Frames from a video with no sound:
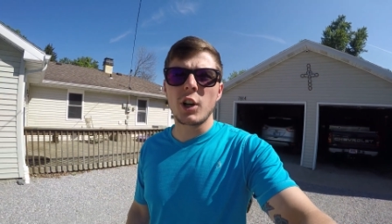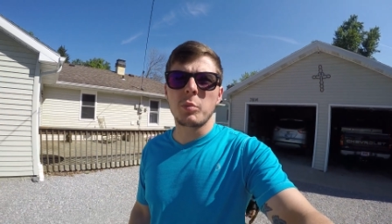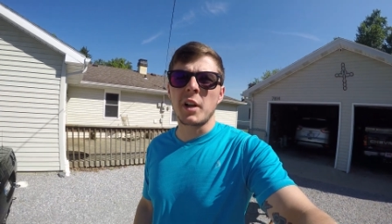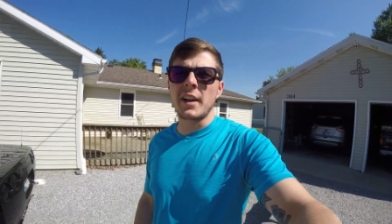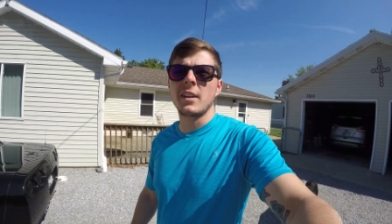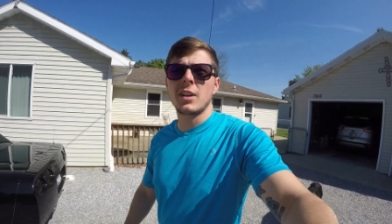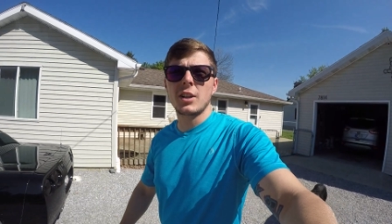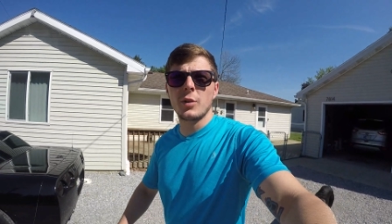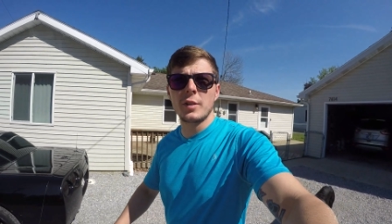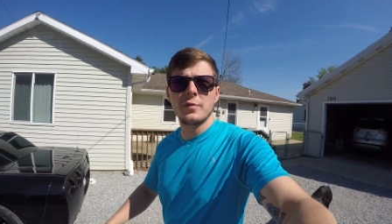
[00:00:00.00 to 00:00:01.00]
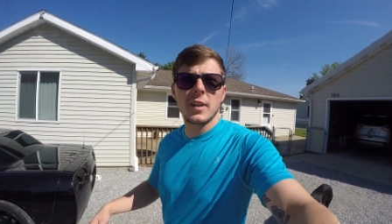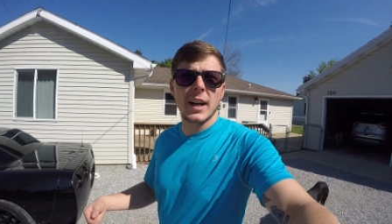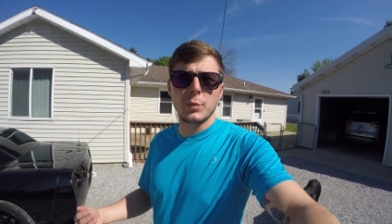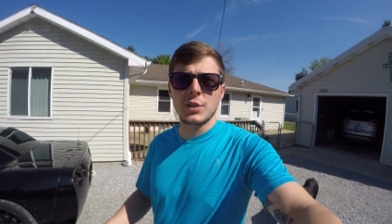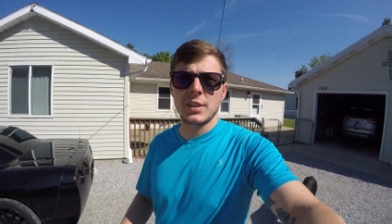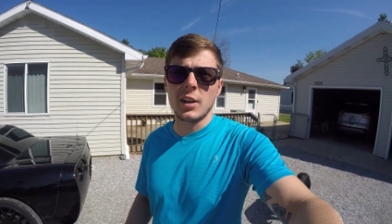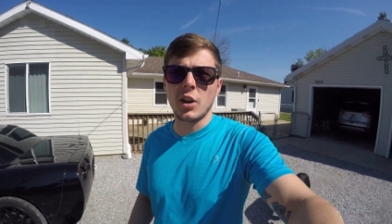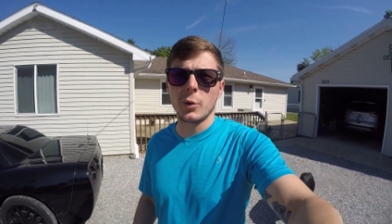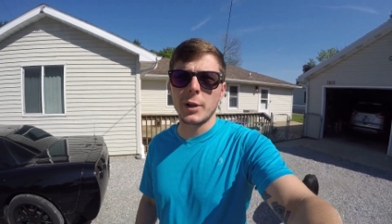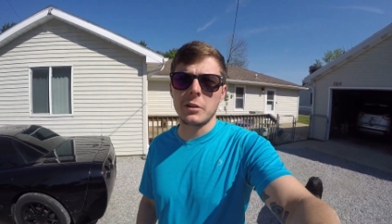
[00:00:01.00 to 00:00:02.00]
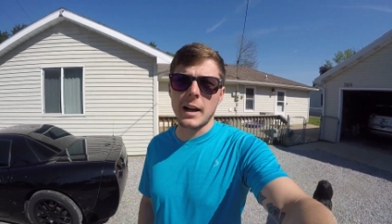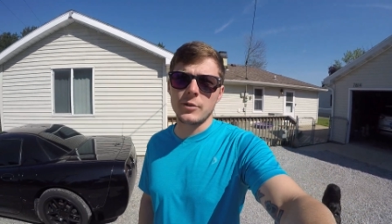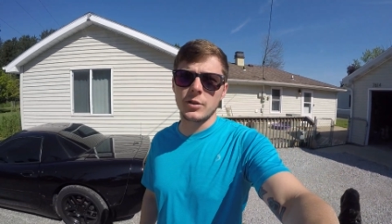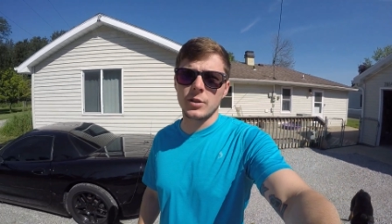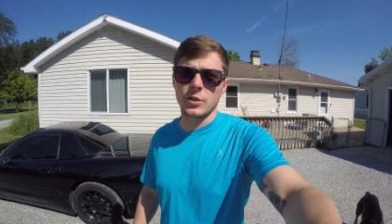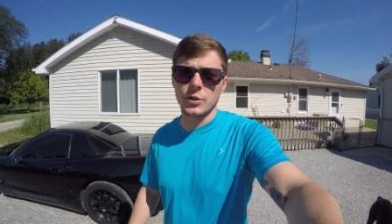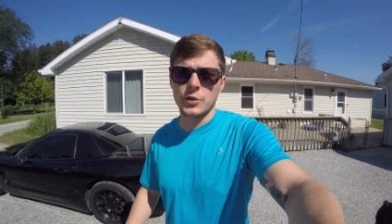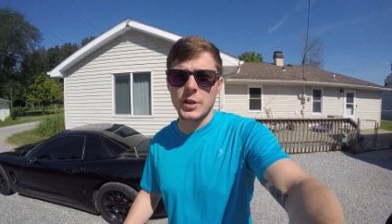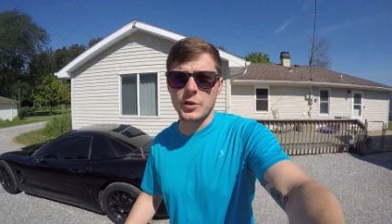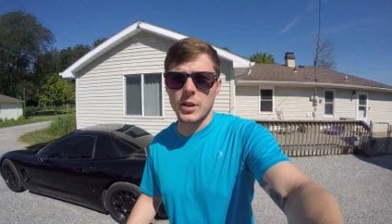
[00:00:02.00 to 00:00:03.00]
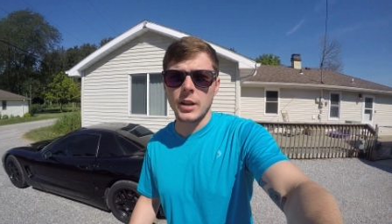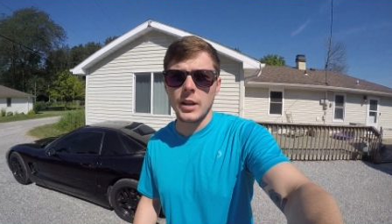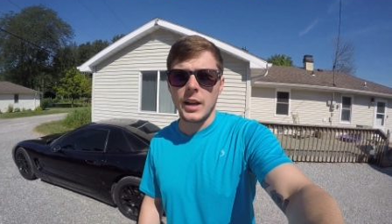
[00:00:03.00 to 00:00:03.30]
are planning on going 5% all the way around on the little street truck.